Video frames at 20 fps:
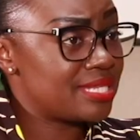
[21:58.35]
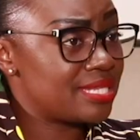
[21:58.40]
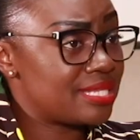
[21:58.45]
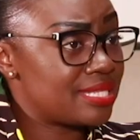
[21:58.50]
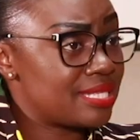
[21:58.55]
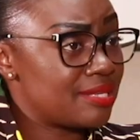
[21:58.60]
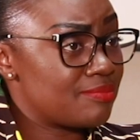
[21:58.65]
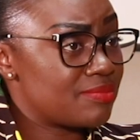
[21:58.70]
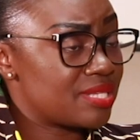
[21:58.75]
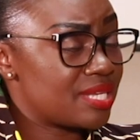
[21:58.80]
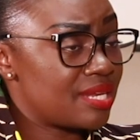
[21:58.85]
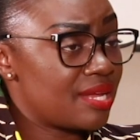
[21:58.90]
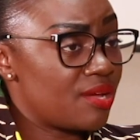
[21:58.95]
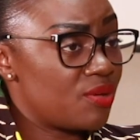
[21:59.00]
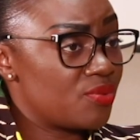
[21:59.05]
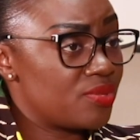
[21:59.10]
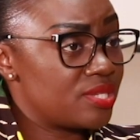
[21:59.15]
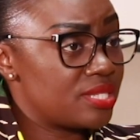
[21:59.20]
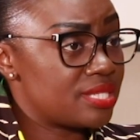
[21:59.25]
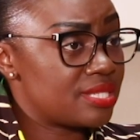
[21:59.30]
systems and
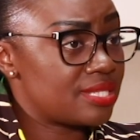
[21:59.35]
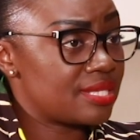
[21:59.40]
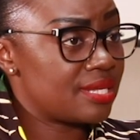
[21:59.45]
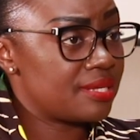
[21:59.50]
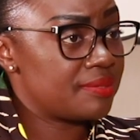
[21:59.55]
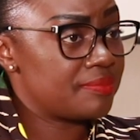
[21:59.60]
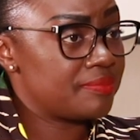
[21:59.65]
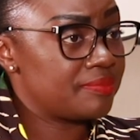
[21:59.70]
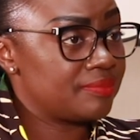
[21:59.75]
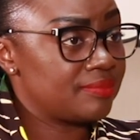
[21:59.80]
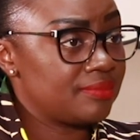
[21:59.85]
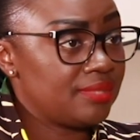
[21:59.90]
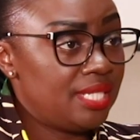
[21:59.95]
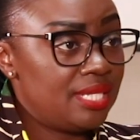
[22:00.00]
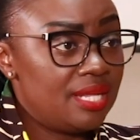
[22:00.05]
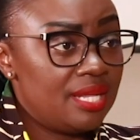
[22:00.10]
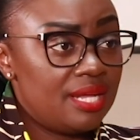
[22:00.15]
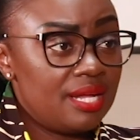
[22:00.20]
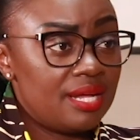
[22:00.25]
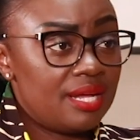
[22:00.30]
how these
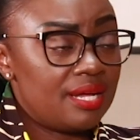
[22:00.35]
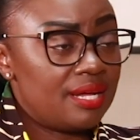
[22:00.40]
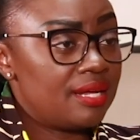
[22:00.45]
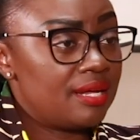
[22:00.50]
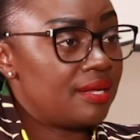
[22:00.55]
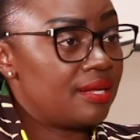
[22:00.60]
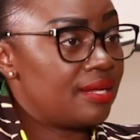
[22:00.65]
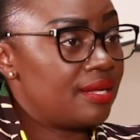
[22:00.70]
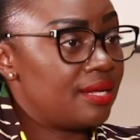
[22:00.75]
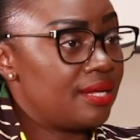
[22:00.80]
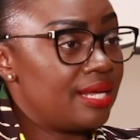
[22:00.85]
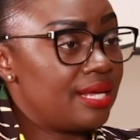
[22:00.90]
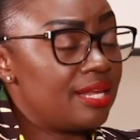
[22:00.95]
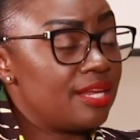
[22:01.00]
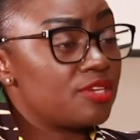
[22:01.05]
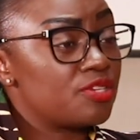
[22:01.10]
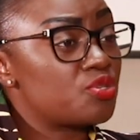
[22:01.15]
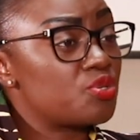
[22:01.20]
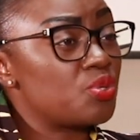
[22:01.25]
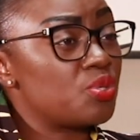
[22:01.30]

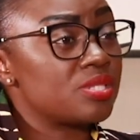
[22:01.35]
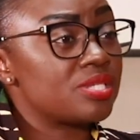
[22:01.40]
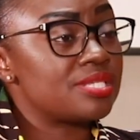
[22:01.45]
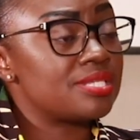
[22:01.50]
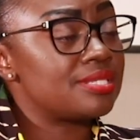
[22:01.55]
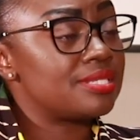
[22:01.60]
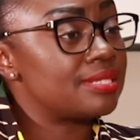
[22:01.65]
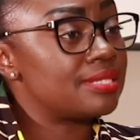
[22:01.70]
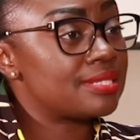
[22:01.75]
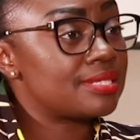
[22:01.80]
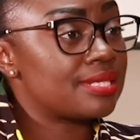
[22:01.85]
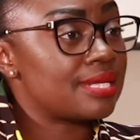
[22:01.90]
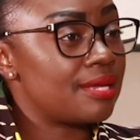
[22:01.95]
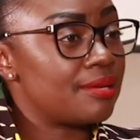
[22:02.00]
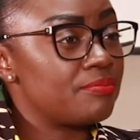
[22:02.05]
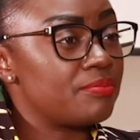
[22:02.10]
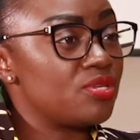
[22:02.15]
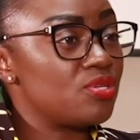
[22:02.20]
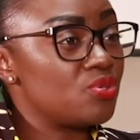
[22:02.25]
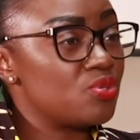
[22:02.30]
electoral seats
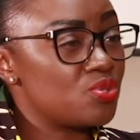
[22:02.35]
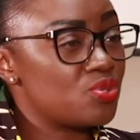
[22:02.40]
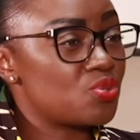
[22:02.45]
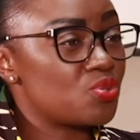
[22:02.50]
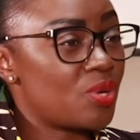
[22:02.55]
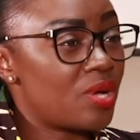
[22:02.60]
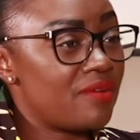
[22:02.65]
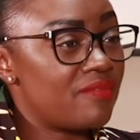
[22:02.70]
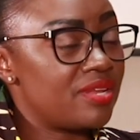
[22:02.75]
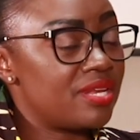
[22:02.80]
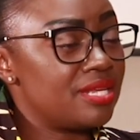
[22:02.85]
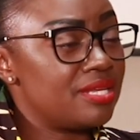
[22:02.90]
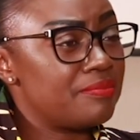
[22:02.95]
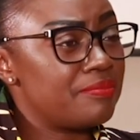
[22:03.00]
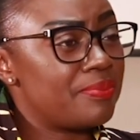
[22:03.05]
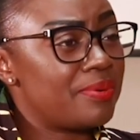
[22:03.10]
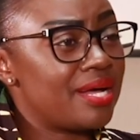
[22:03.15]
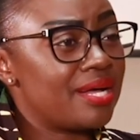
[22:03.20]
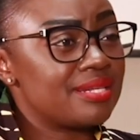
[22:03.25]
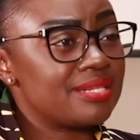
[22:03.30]
can be used to have an
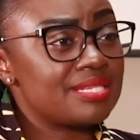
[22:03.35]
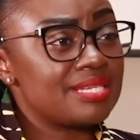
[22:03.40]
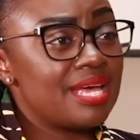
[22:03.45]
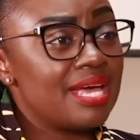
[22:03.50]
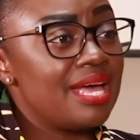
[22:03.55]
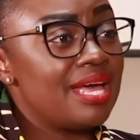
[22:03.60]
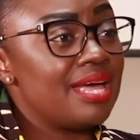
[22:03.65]
impact.